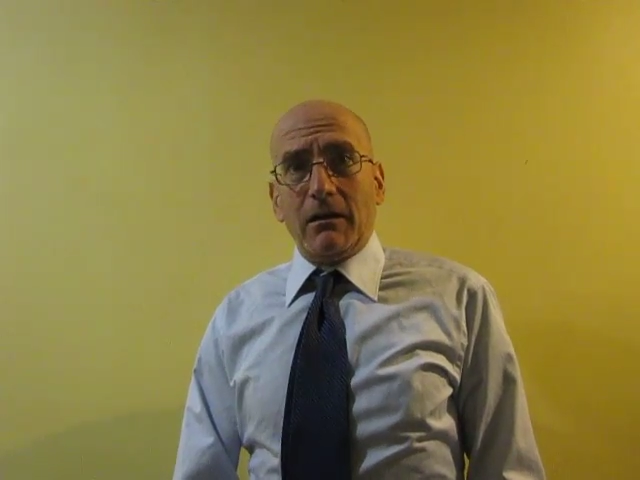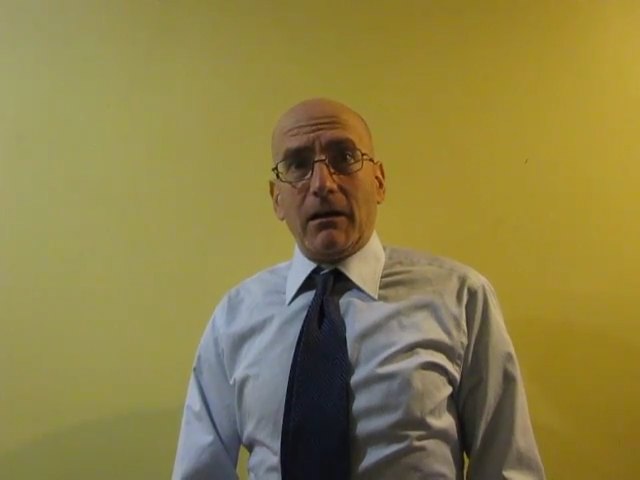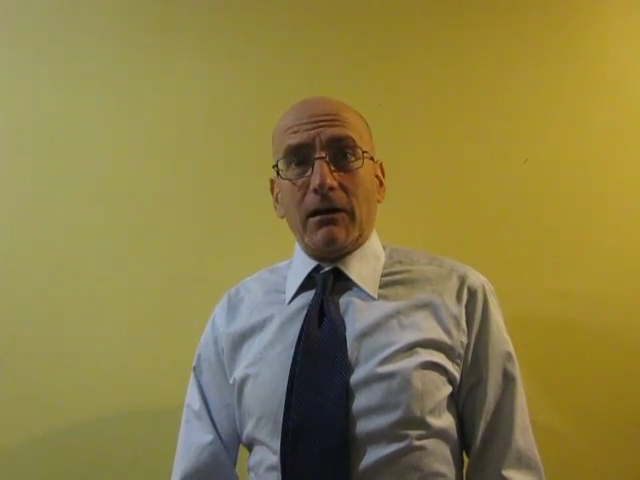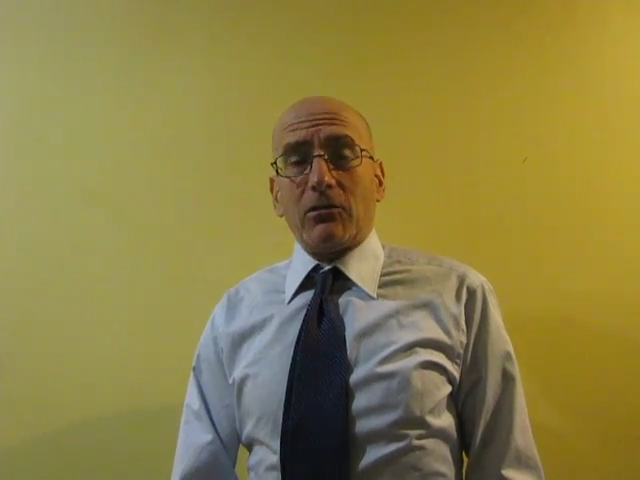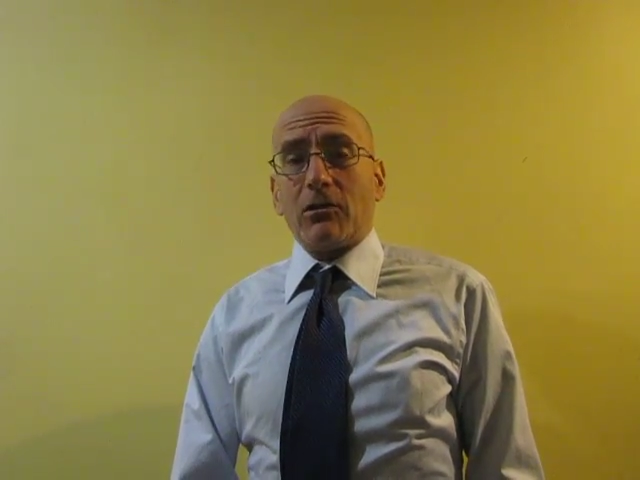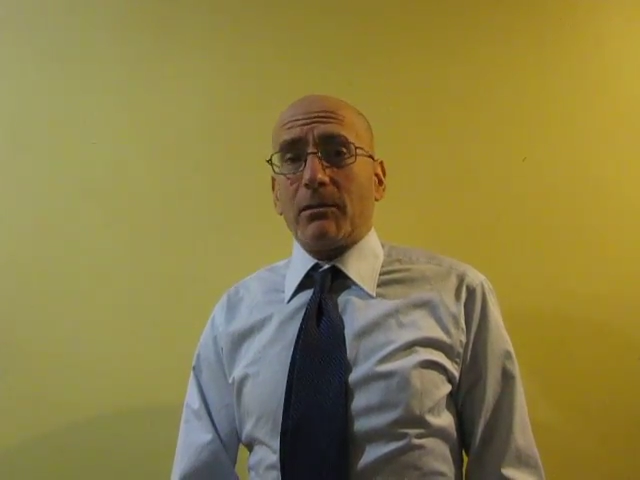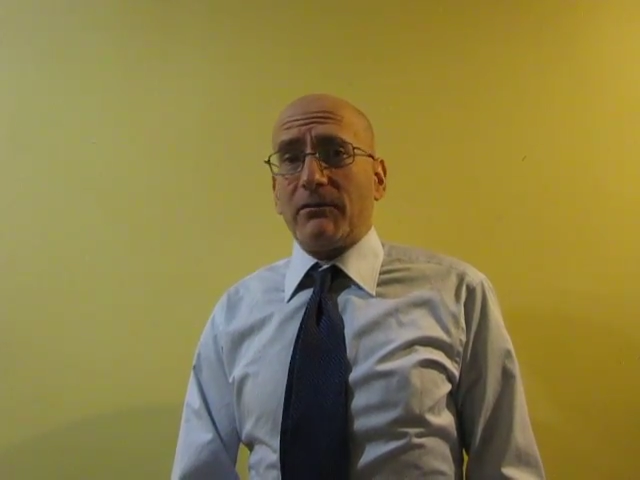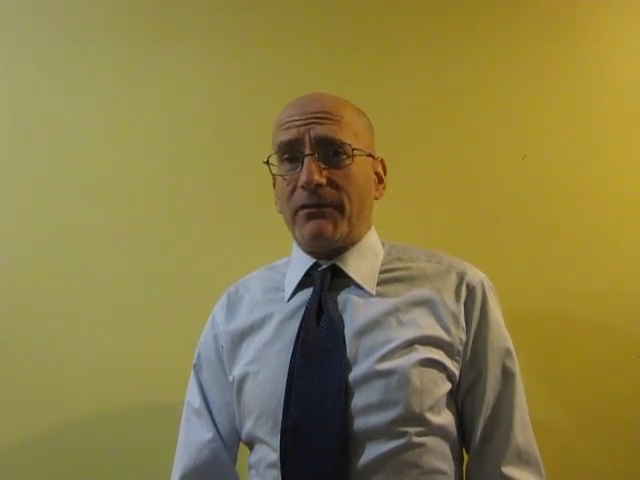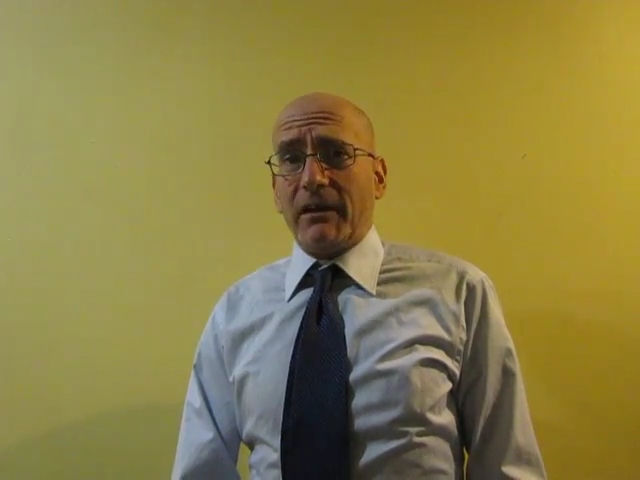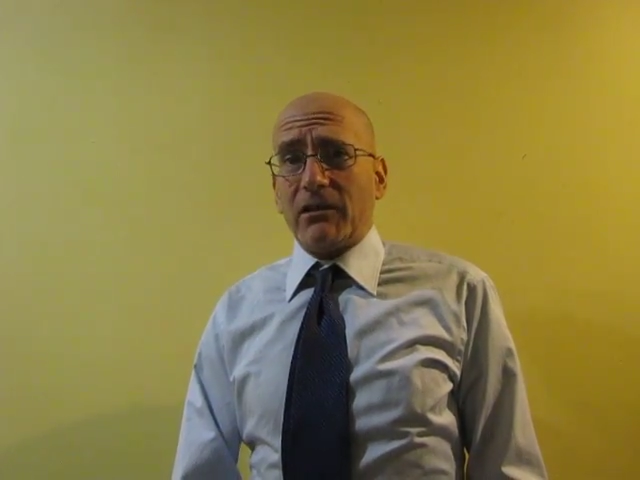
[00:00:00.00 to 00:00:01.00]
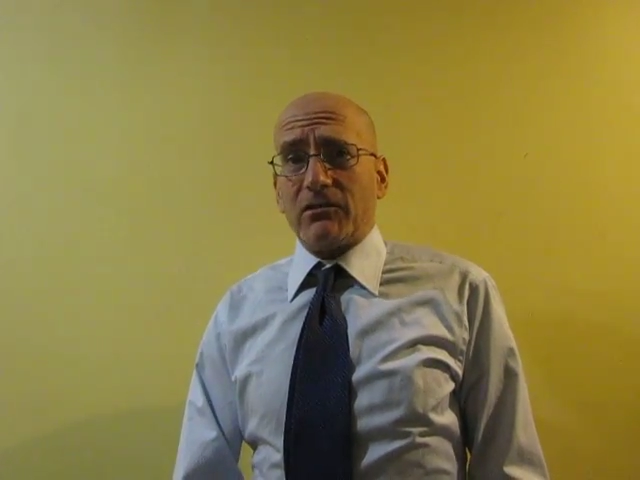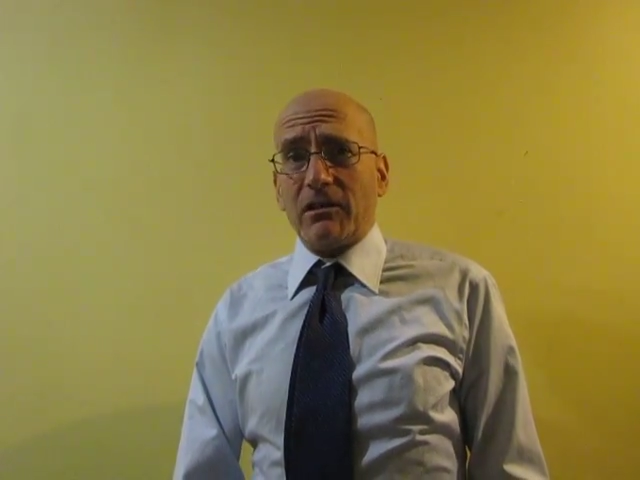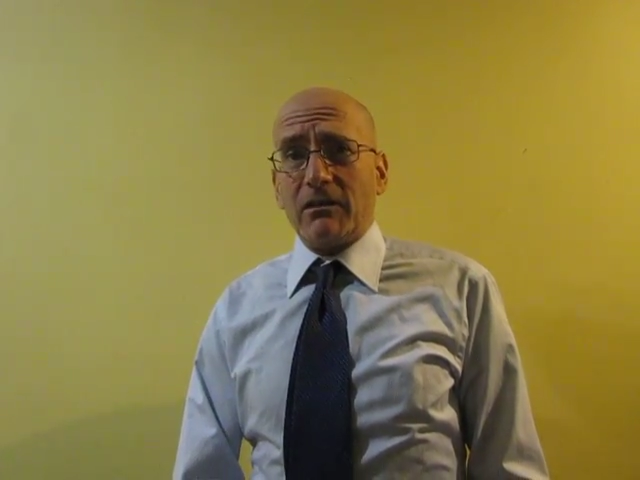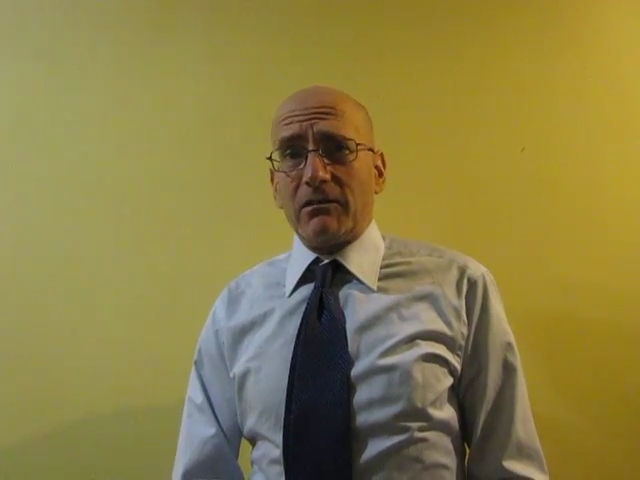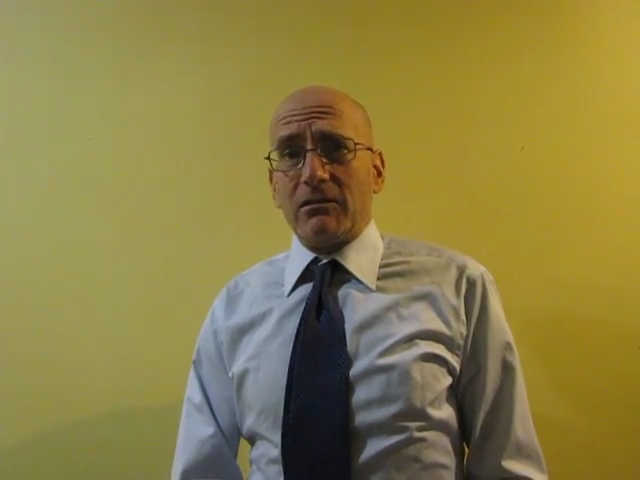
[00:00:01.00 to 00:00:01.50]
I talk about facts
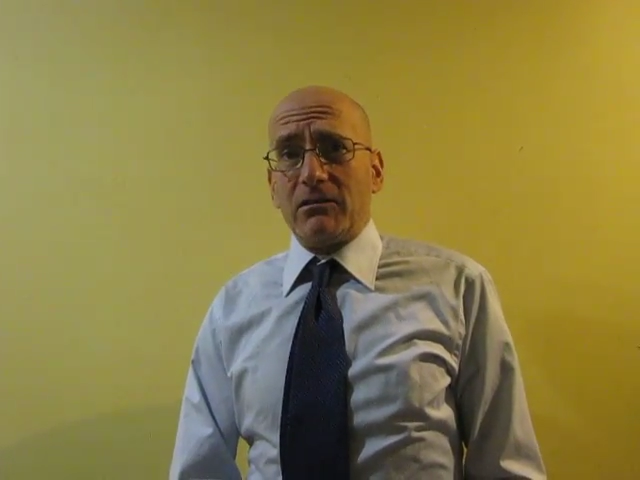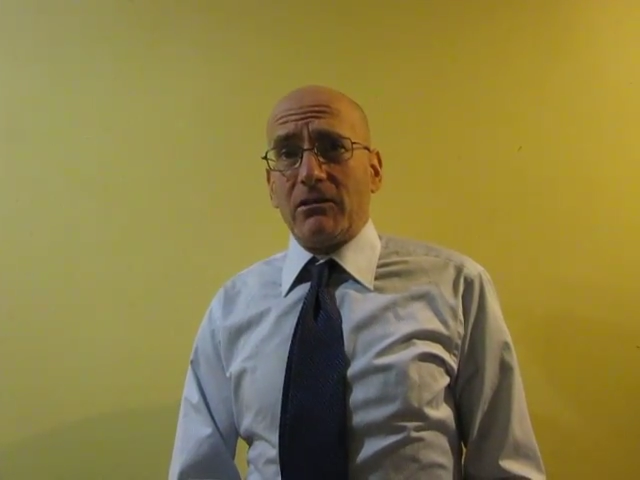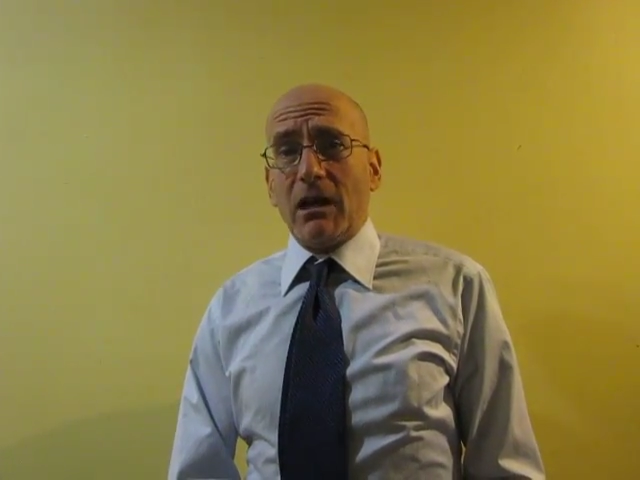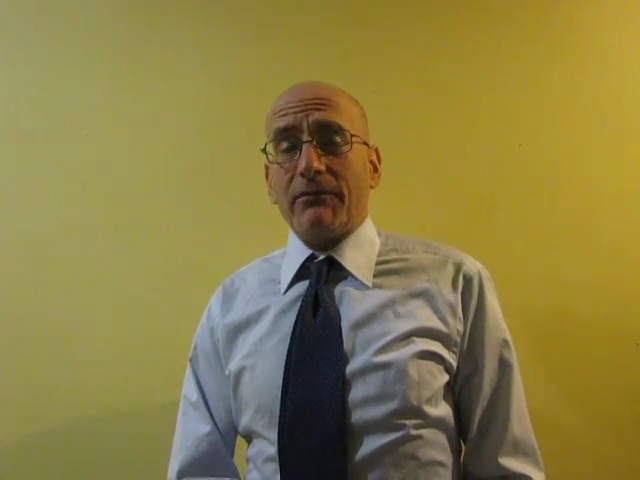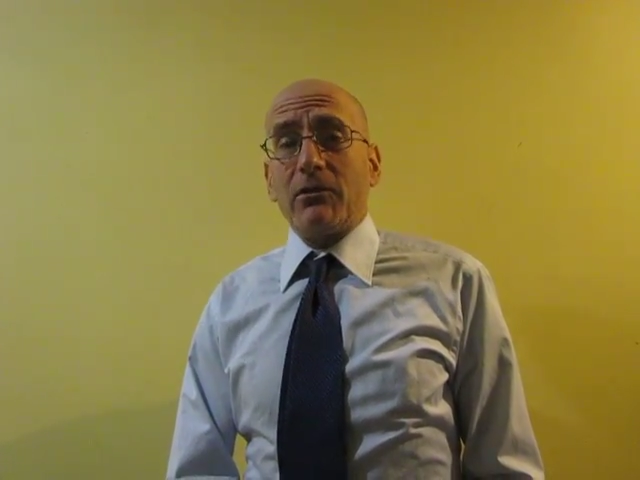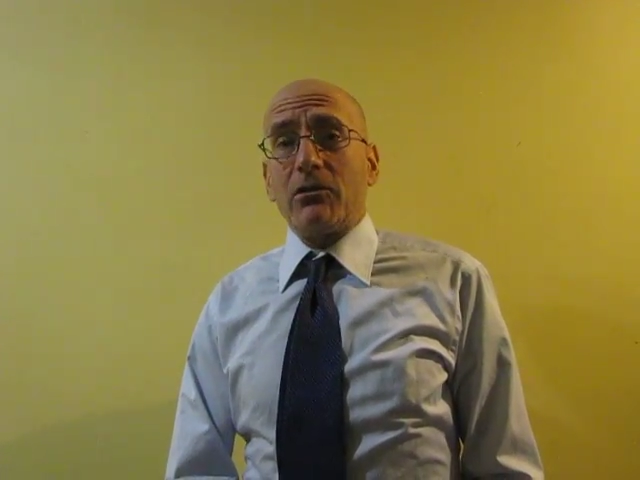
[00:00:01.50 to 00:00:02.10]
that you haven't